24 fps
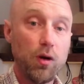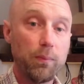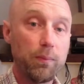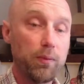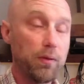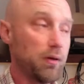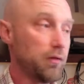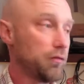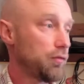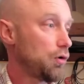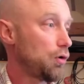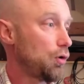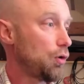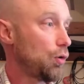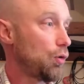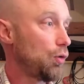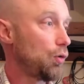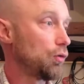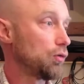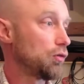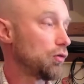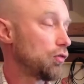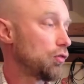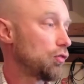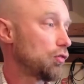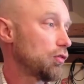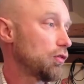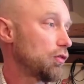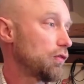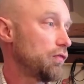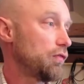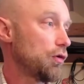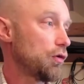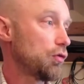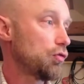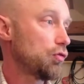couple of chords,
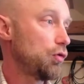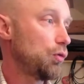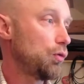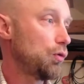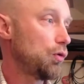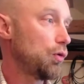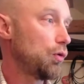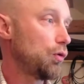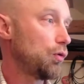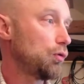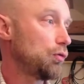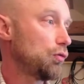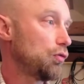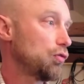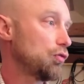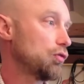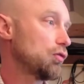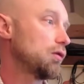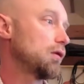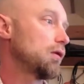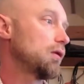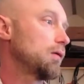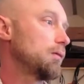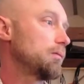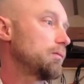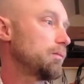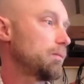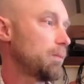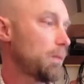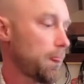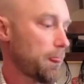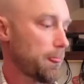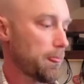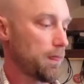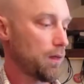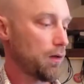the first two chords
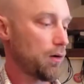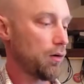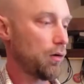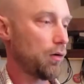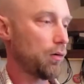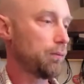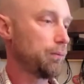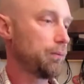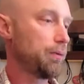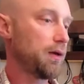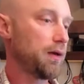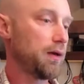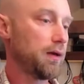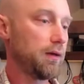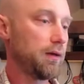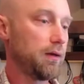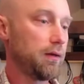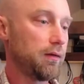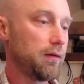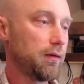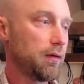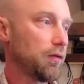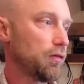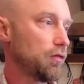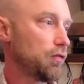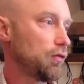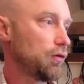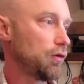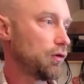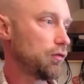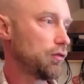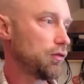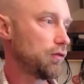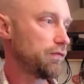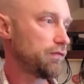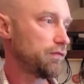on page
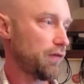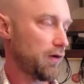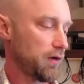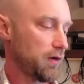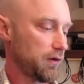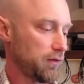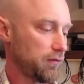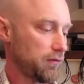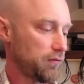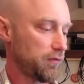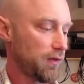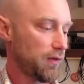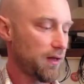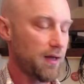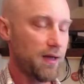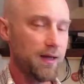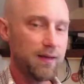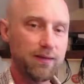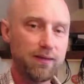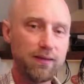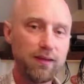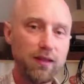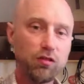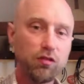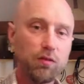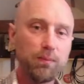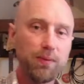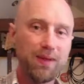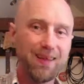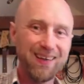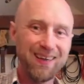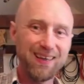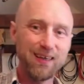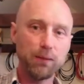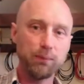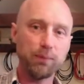35. Now these can
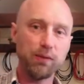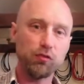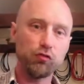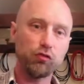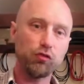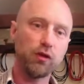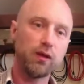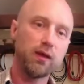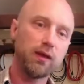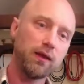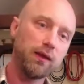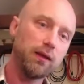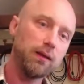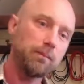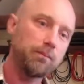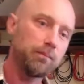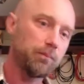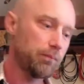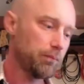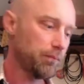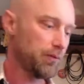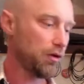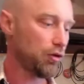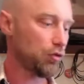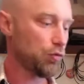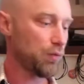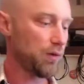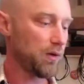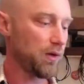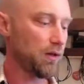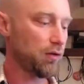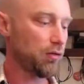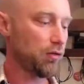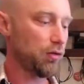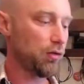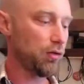be a little bit tricky because we
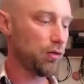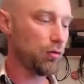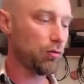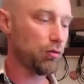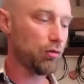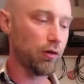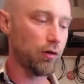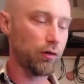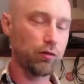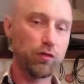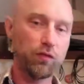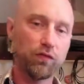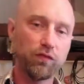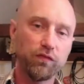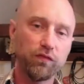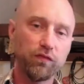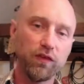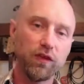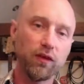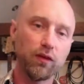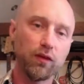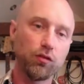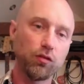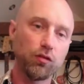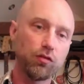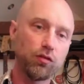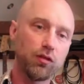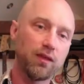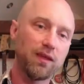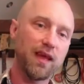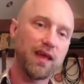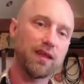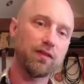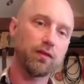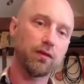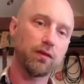need to use lots of fingers
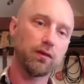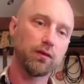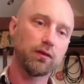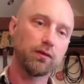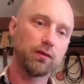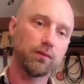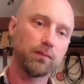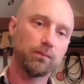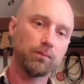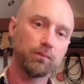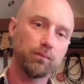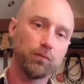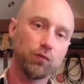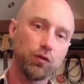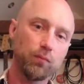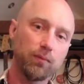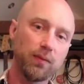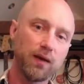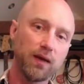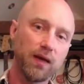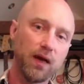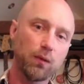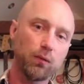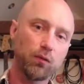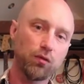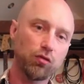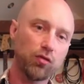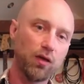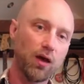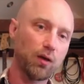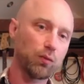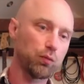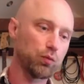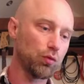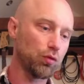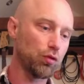together to make our
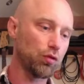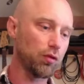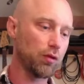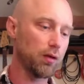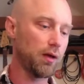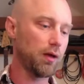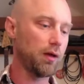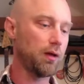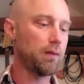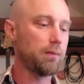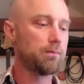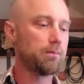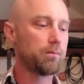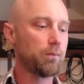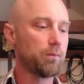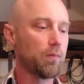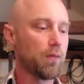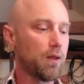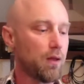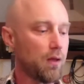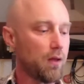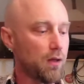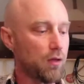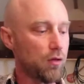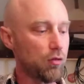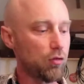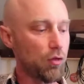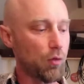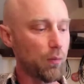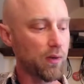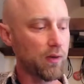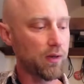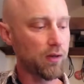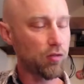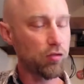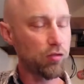sounds, okay?
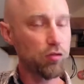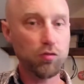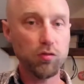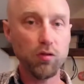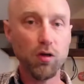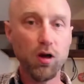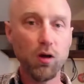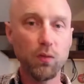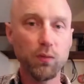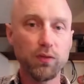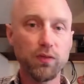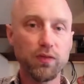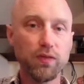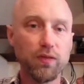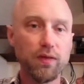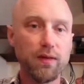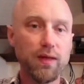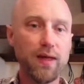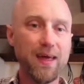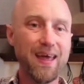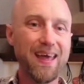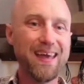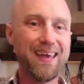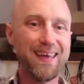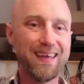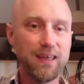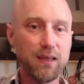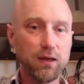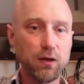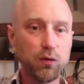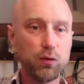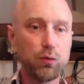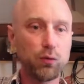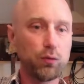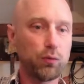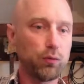So we're going to start with the A
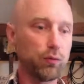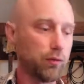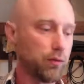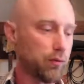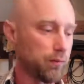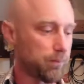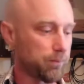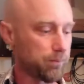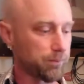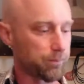chord.